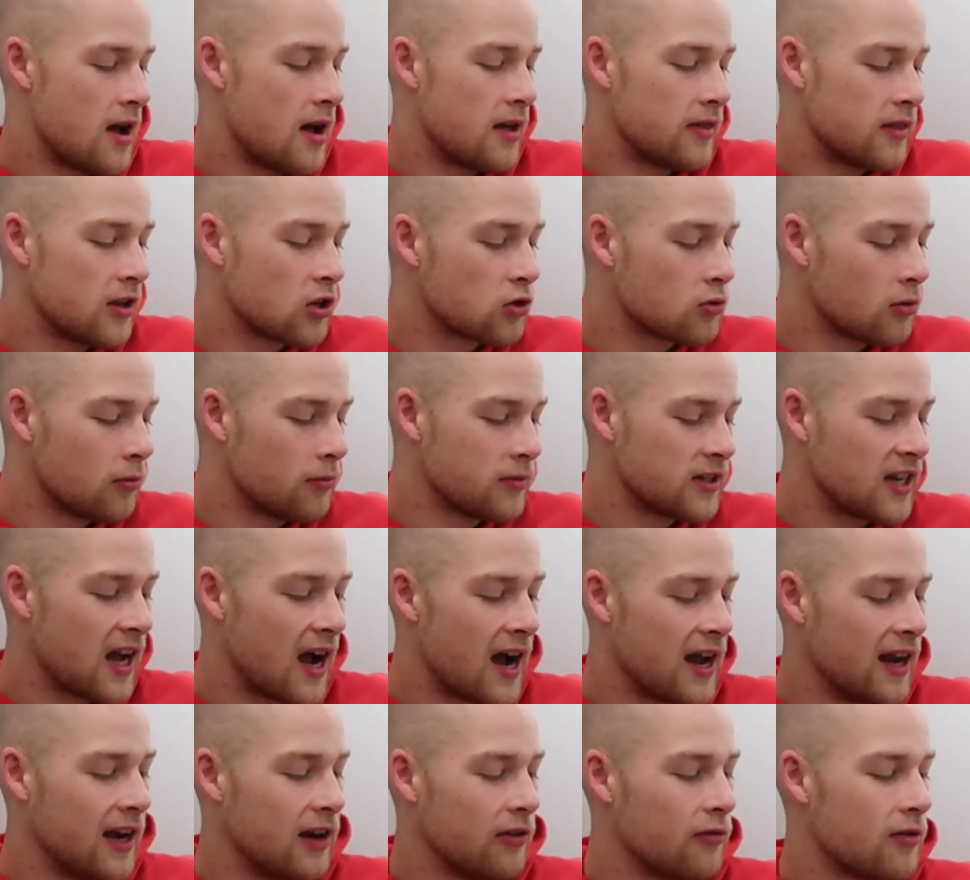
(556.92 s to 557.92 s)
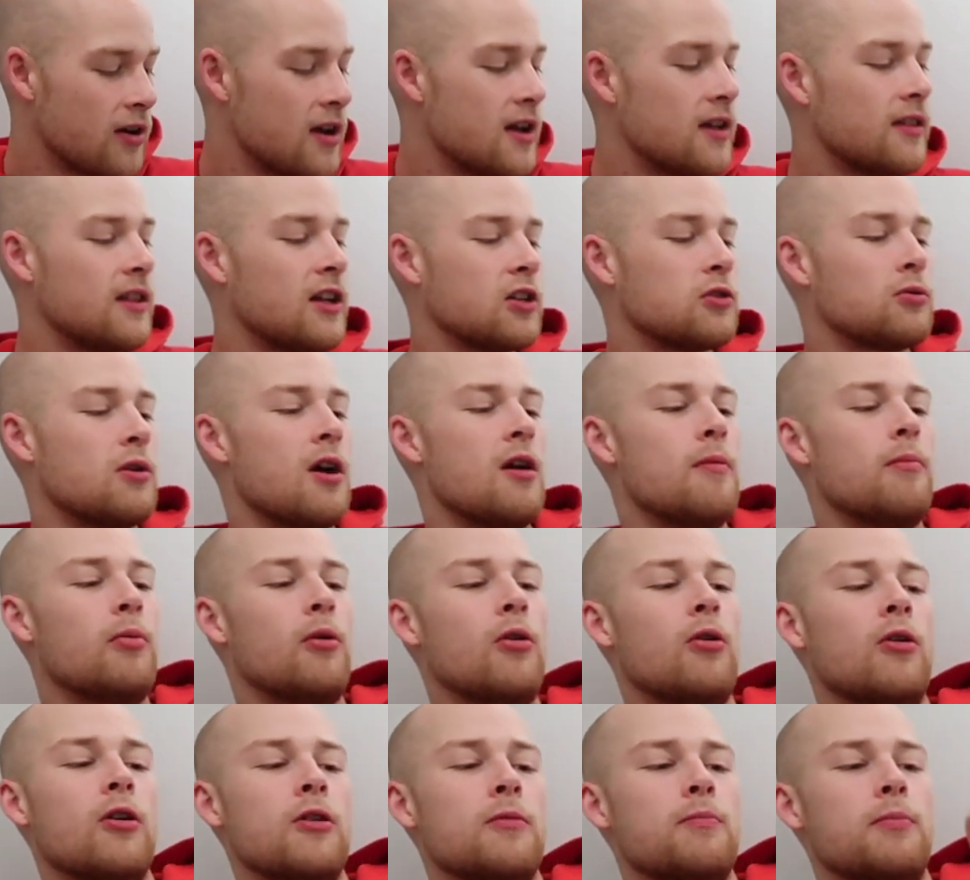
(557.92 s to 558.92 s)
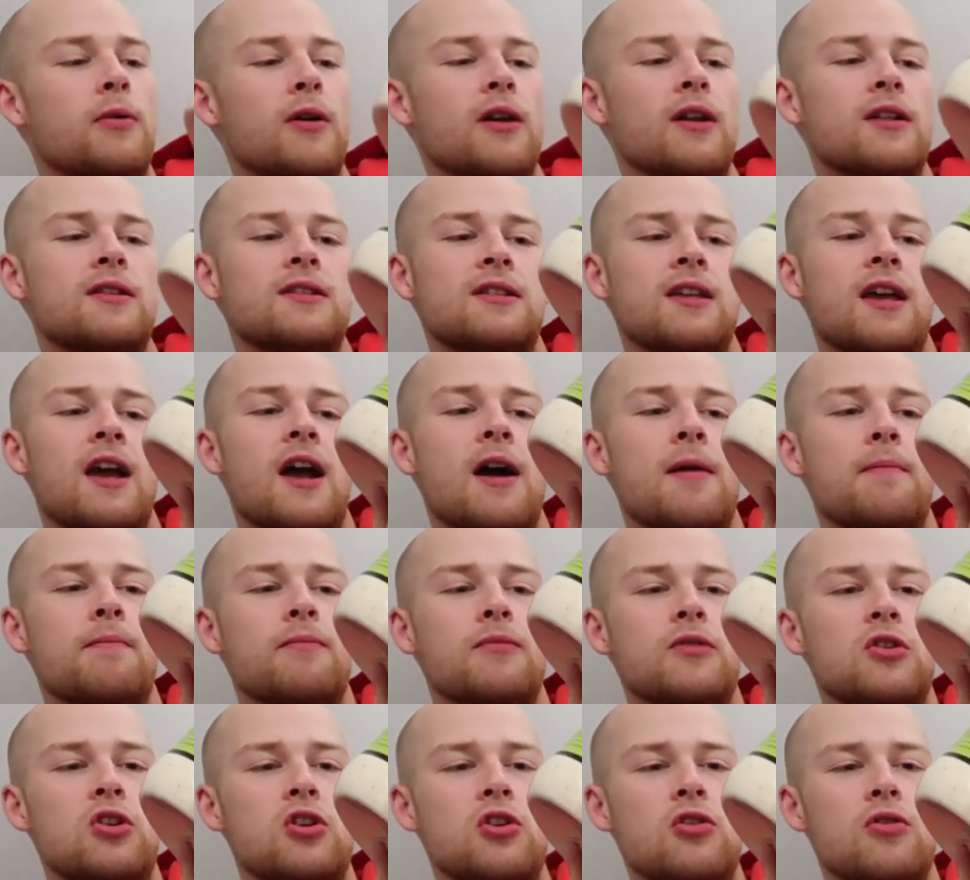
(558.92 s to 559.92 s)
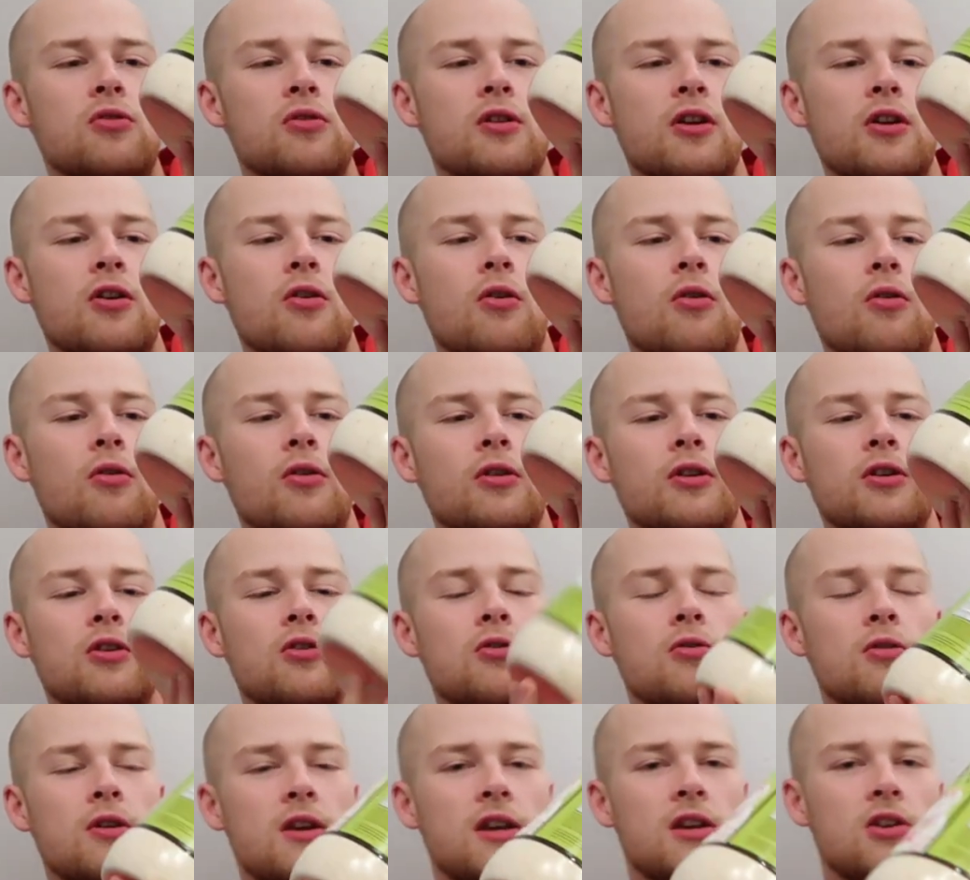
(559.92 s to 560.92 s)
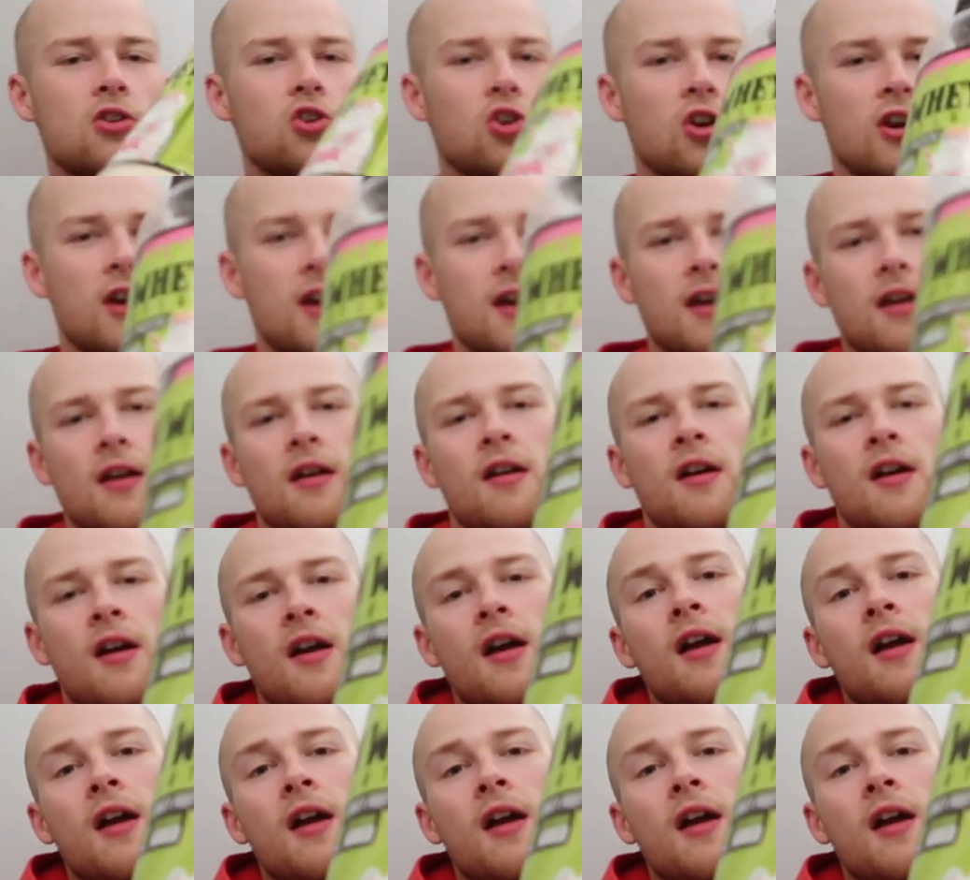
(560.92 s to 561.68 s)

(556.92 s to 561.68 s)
was highly rated, that's why I bought it, but it's unicorn cookie shake.